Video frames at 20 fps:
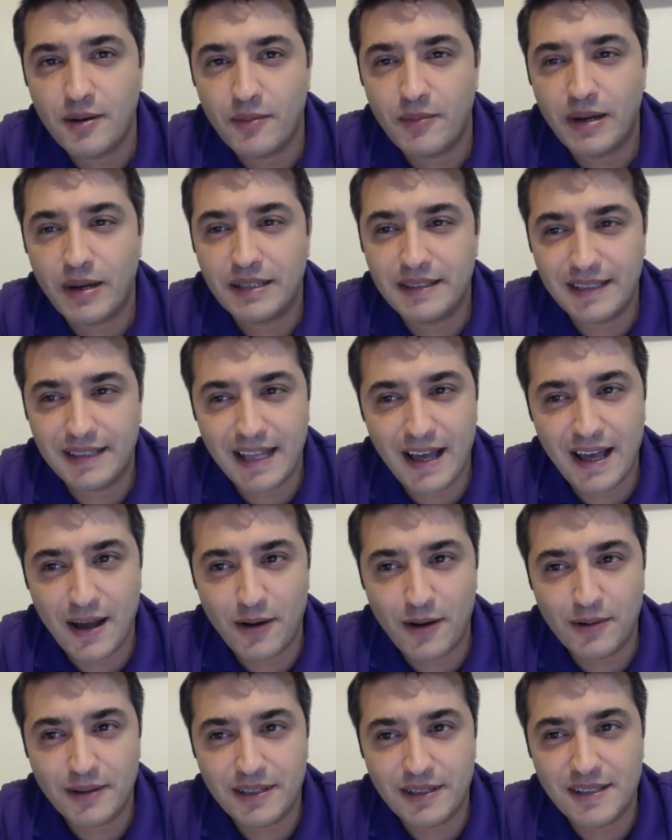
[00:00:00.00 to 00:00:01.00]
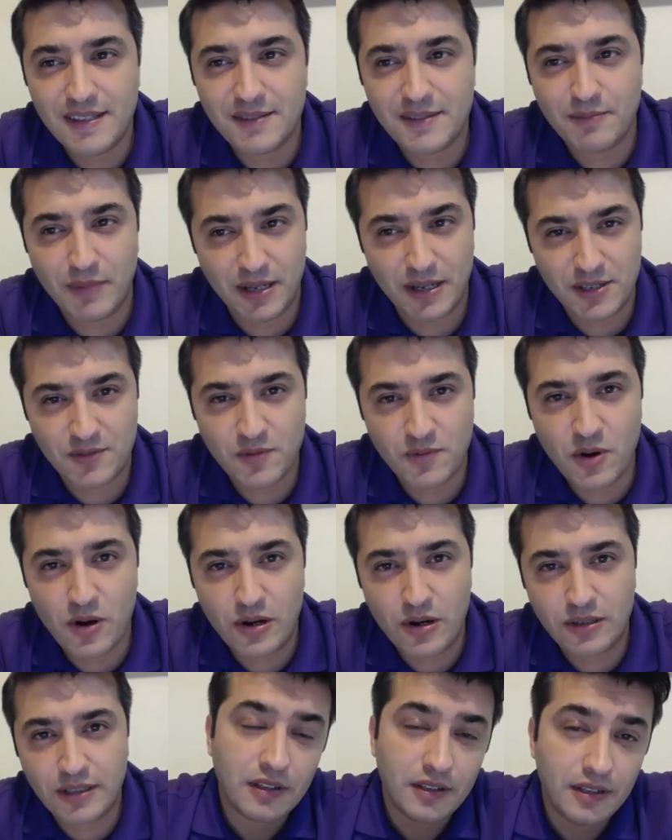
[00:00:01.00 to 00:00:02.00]
but now it's
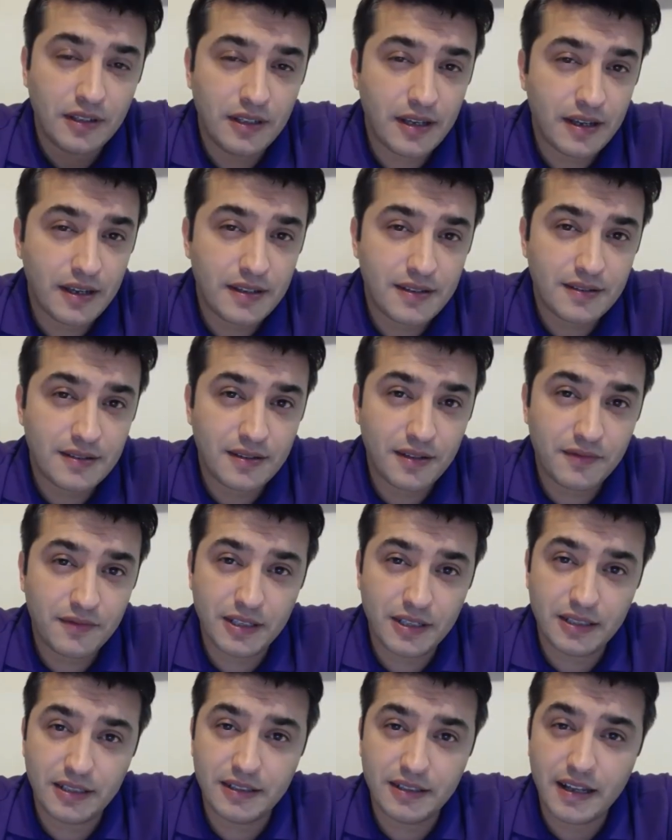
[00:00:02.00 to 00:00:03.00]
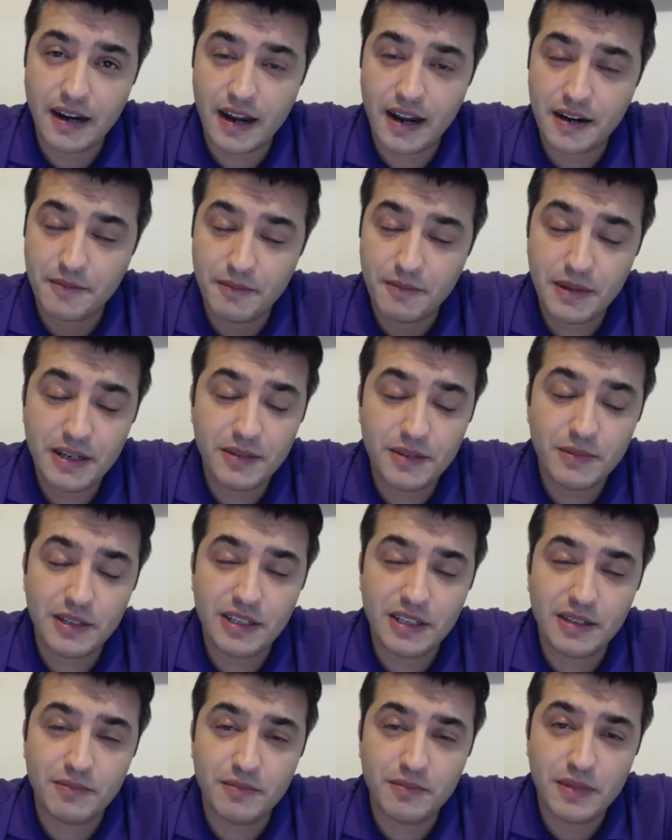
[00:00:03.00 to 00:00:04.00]
buzzword. Yes, definitely there are many,
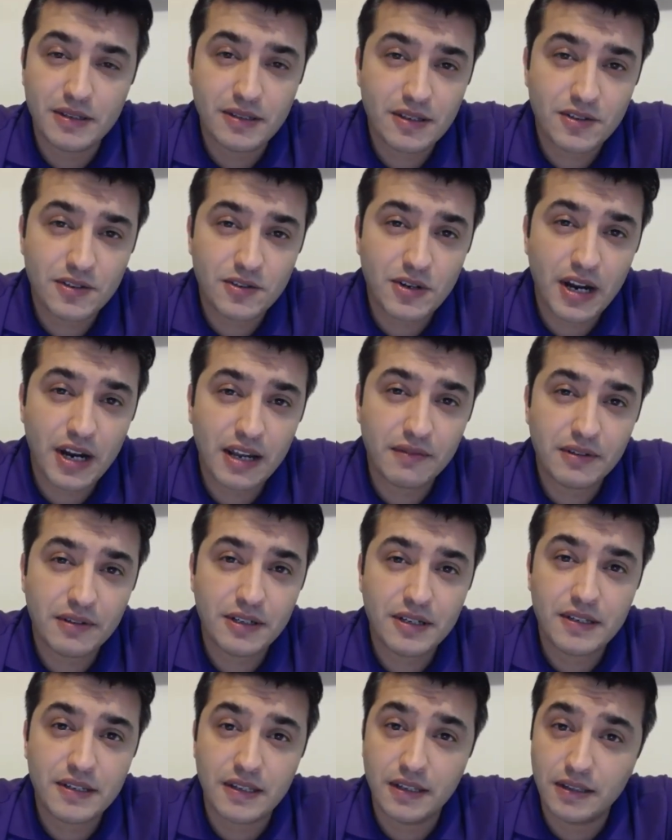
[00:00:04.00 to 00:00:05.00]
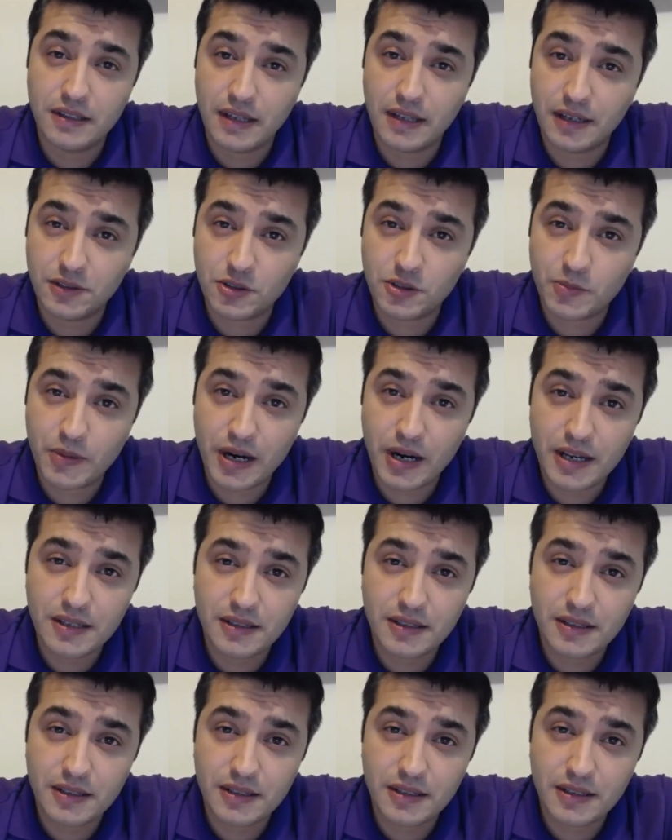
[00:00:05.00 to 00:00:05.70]
many business drivers in enterprise